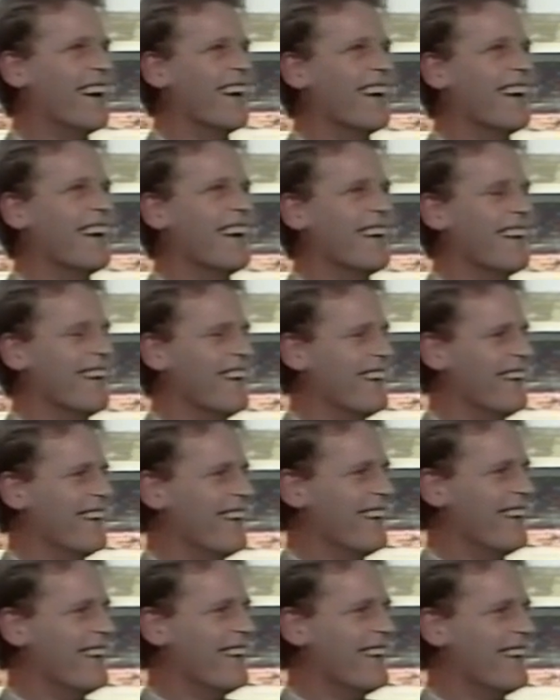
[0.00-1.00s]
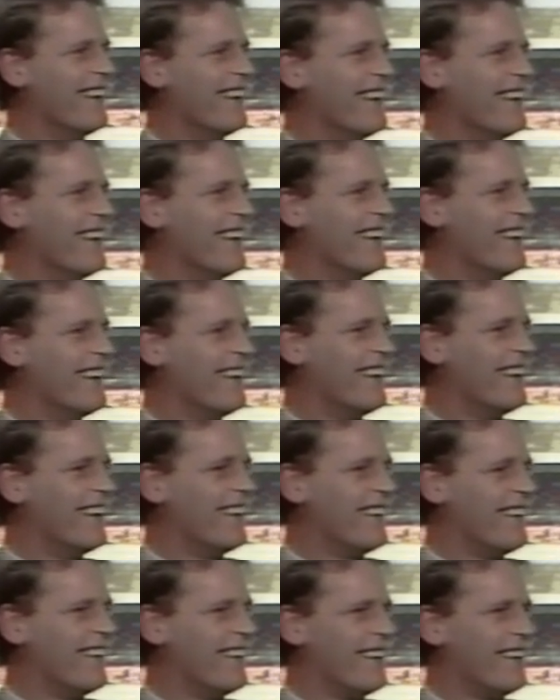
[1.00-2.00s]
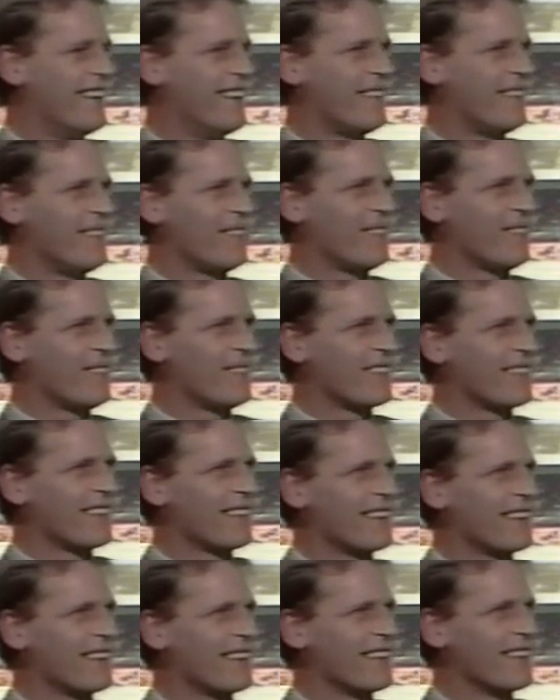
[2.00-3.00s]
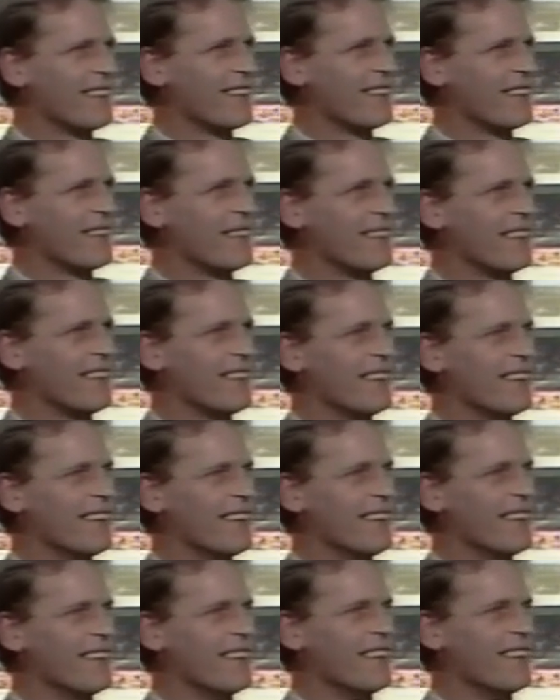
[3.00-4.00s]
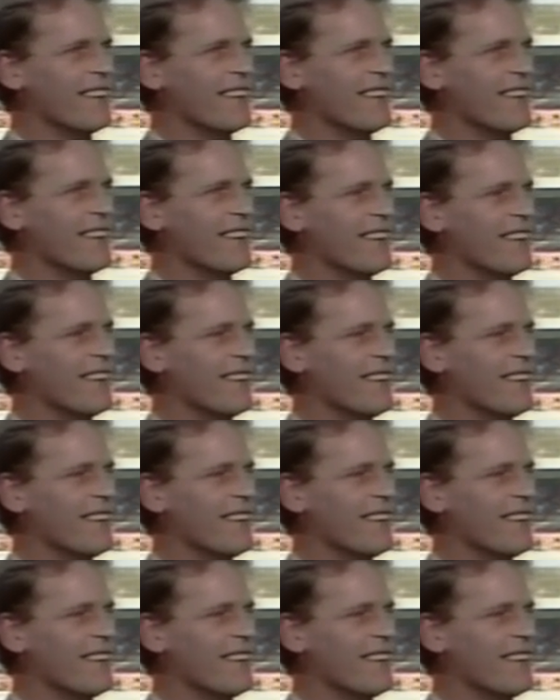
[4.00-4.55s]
The person shown says nothing.